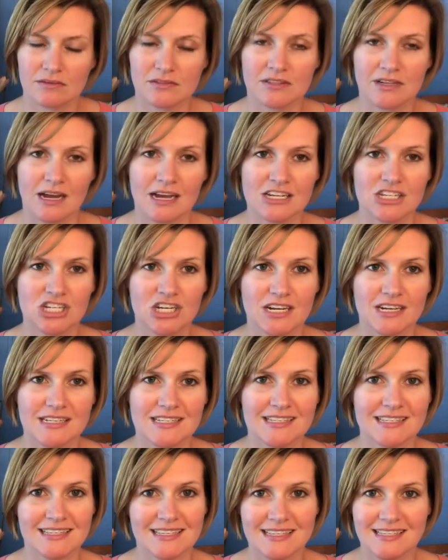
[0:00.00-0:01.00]

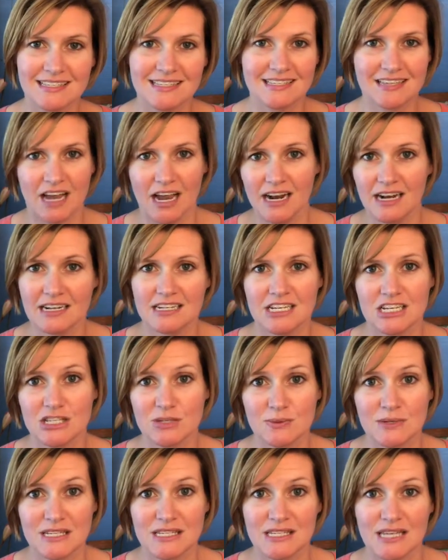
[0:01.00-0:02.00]
DiGize kind of does
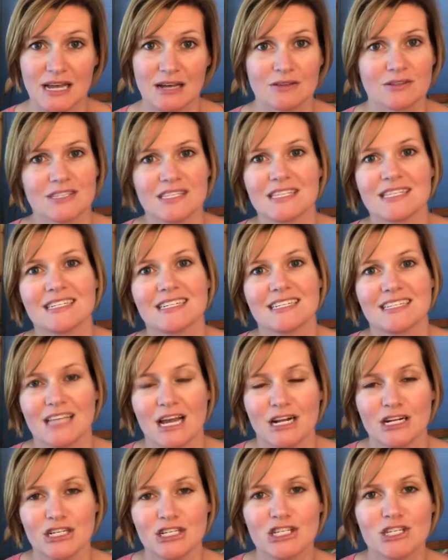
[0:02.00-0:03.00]
what it sounds. It's
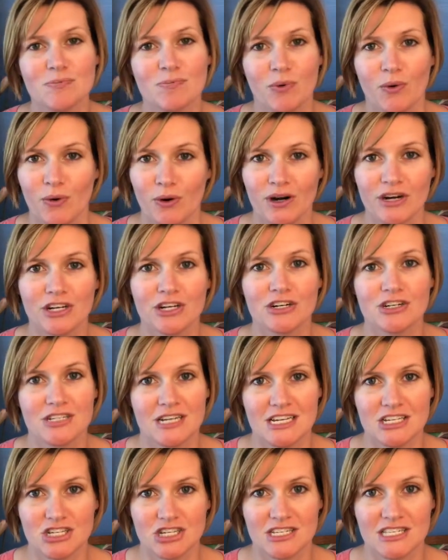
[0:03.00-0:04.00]
designed to support your
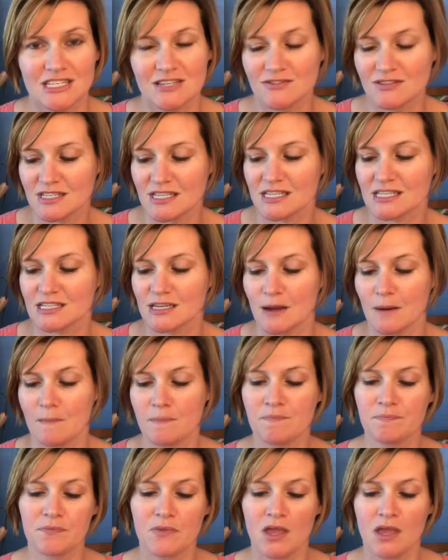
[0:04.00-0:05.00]
digestive system.